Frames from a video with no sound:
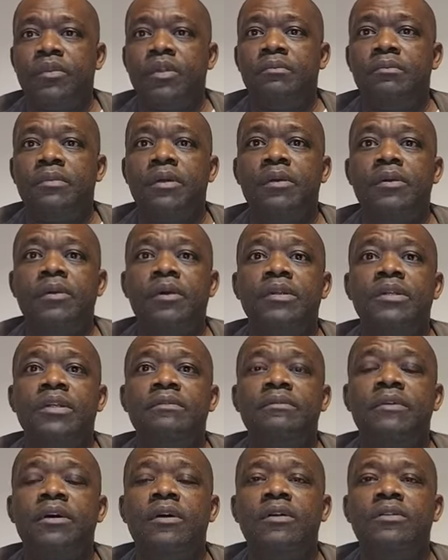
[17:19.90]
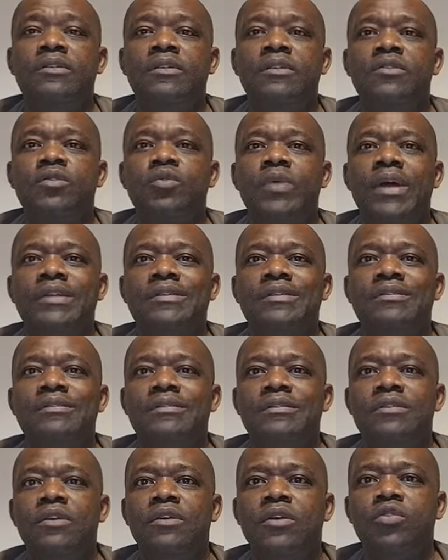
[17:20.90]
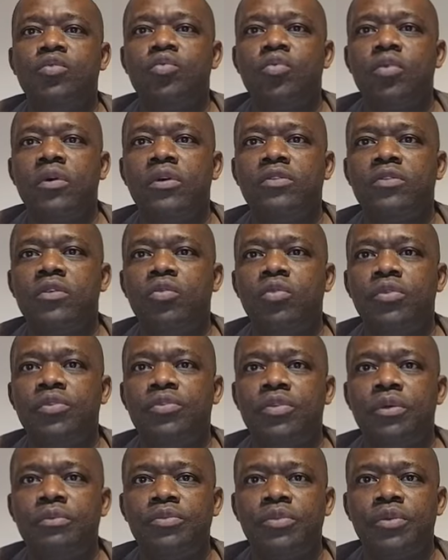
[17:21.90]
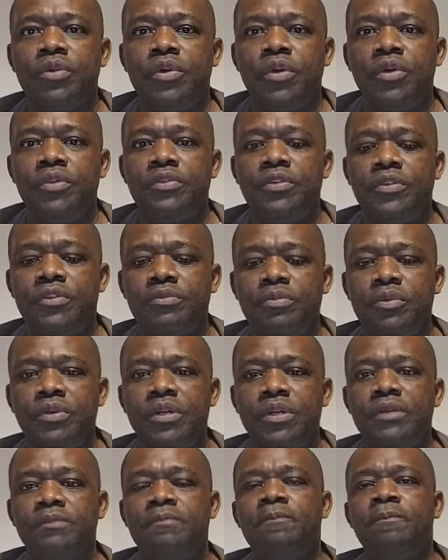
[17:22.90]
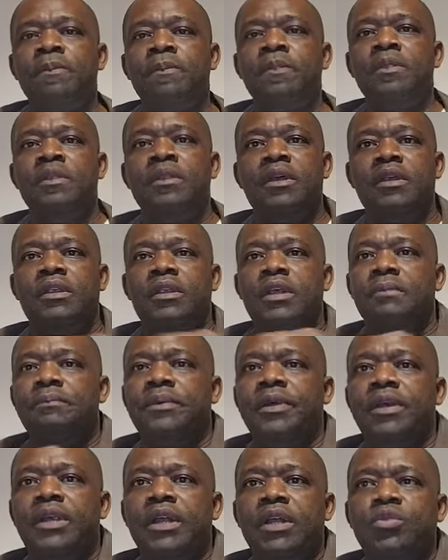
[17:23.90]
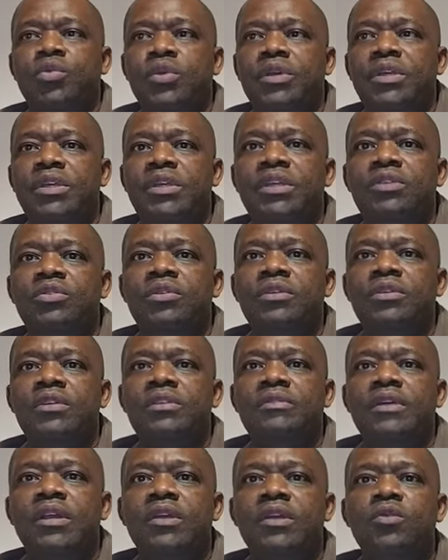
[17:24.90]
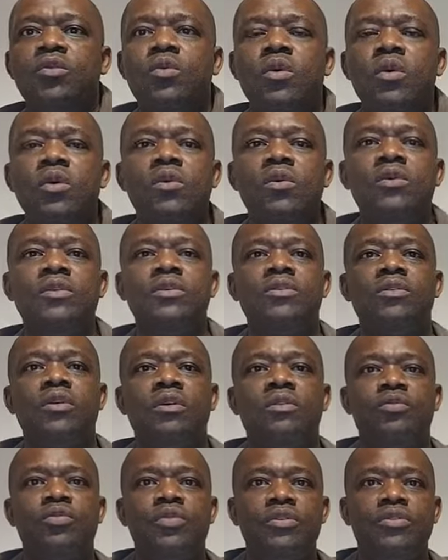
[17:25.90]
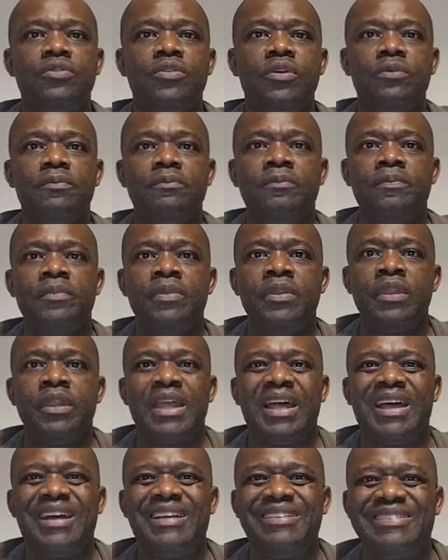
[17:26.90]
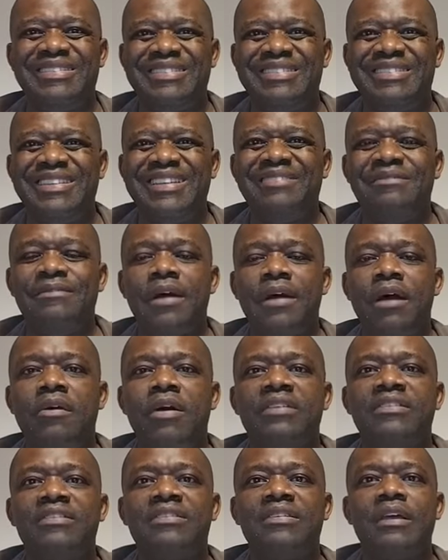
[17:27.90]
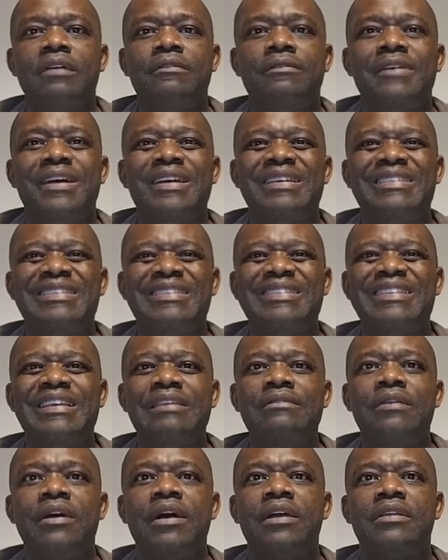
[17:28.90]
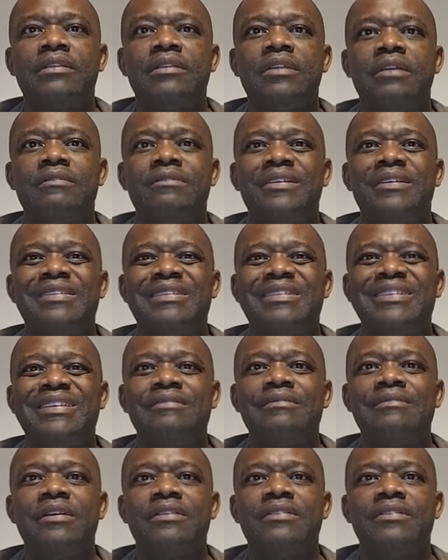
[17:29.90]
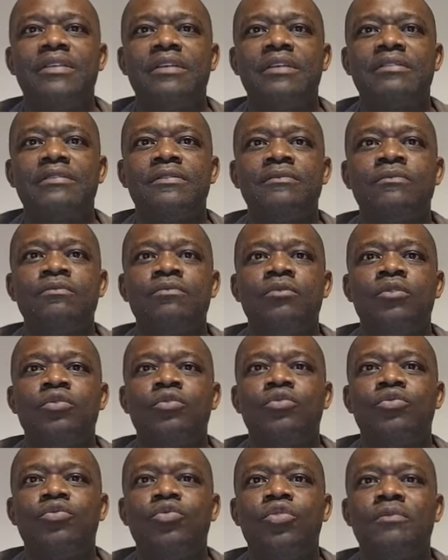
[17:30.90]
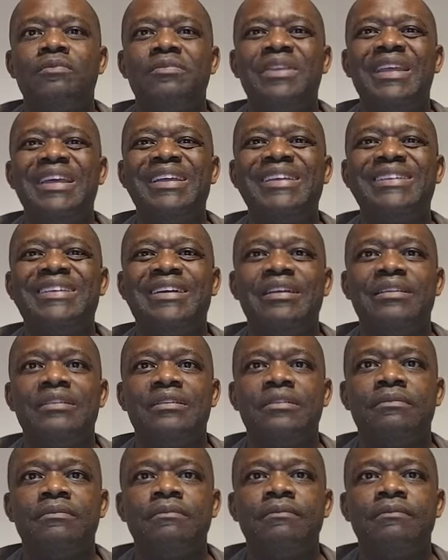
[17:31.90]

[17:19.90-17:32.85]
May God deliver all these quite serious words of wisdom to us this morning. And I pray that we heed to these very words of wisdom and save ourselves and save ourselves and save ourselves from dangers